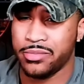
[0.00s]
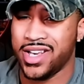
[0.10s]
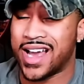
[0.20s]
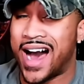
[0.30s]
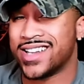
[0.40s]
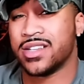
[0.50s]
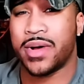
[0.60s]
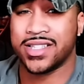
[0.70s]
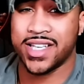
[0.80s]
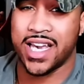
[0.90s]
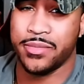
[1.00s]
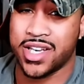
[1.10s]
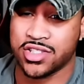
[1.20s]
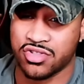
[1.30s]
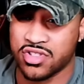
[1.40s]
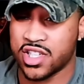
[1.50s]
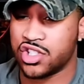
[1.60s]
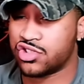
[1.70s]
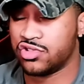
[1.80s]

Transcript: being honest about the game because there's such